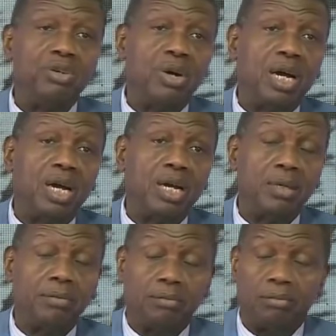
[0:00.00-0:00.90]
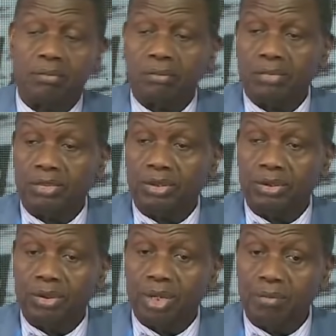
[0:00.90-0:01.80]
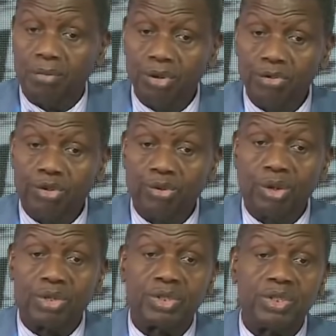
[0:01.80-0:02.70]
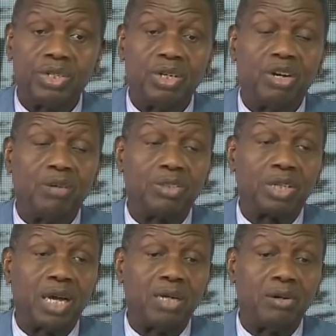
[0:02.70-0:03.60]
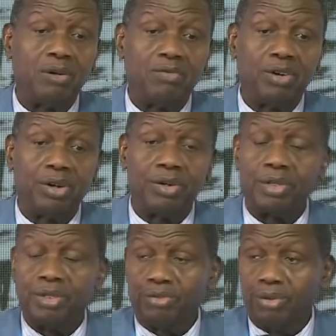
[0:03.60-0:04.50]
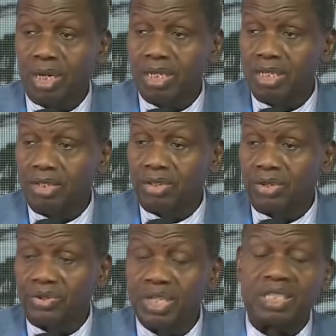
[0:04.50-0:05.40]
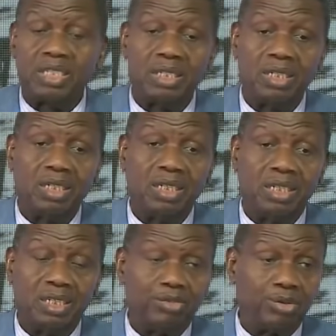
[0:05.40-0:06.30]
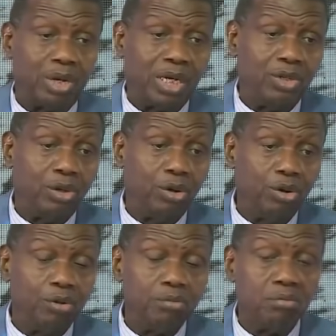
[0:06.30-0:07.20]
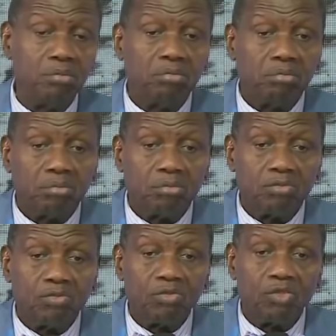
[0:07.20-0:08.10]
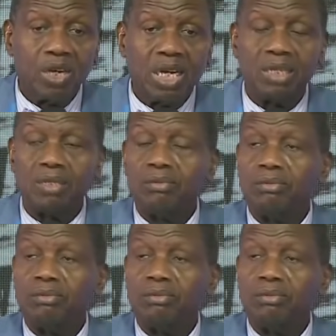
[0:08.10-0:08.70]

you are, you can move towards the altar of God if you are in the church setting, if you are in your home. Go